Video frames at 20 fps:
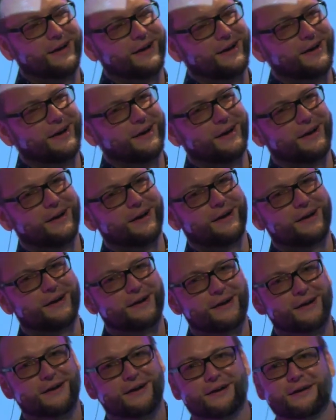
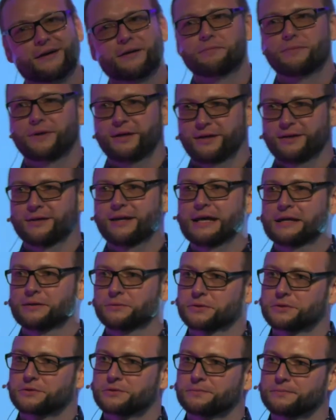Plain
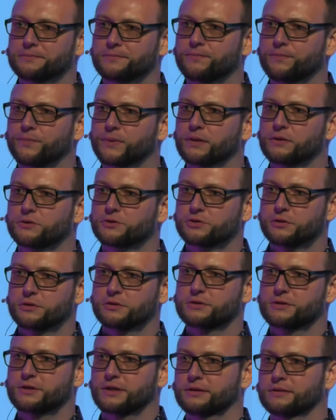language,
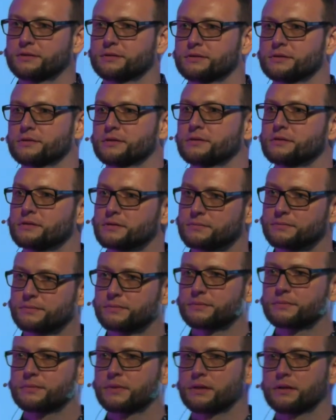short sentences,
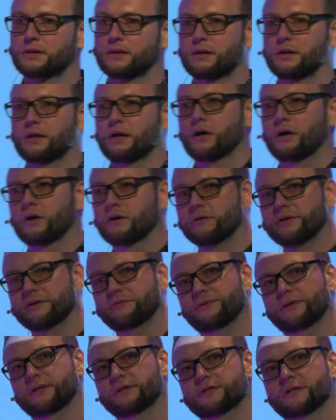all the
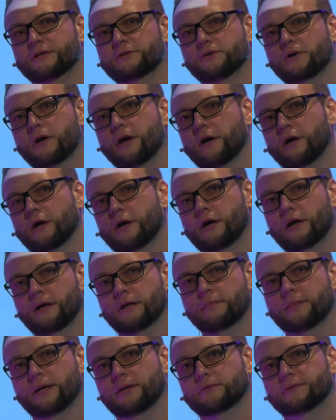things that you heard
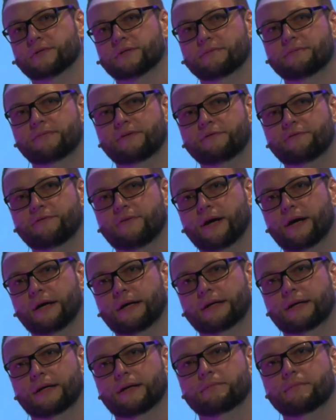about
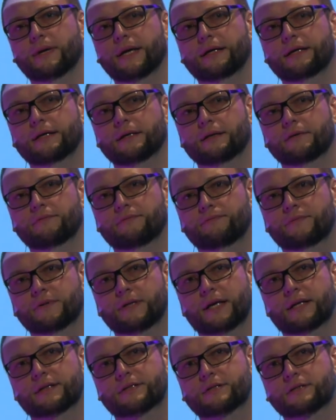simplifying and making
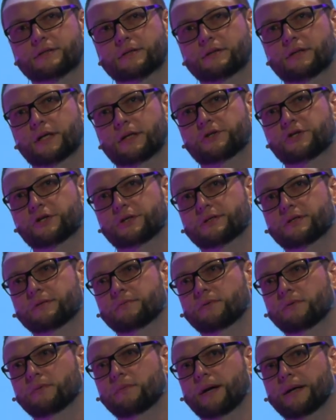text
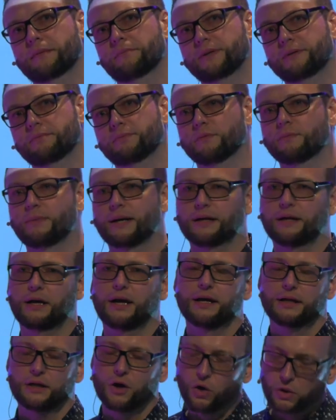digestible by people,
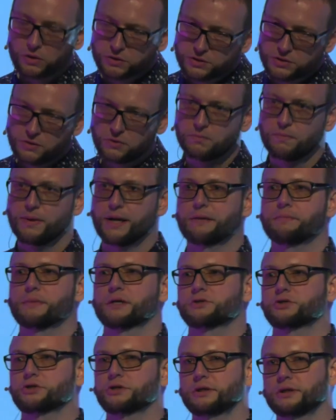but also by
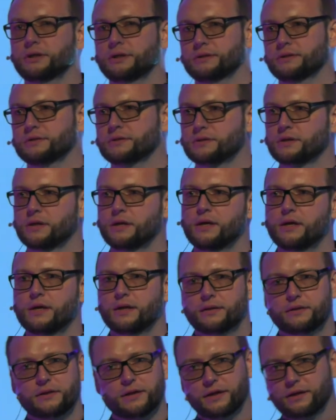machines,
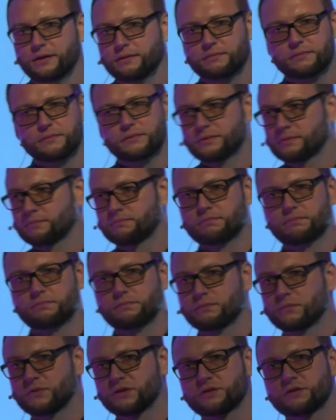
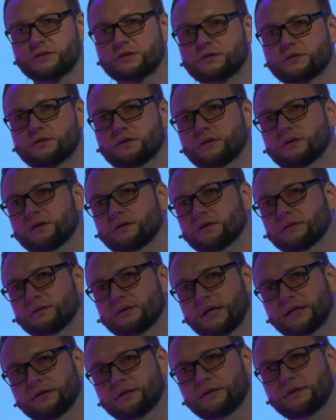this is
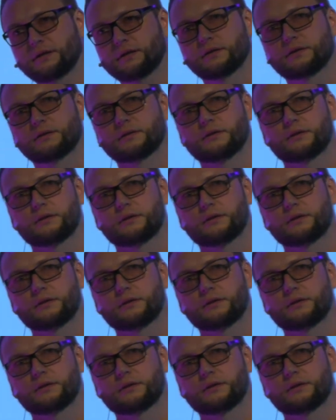tightly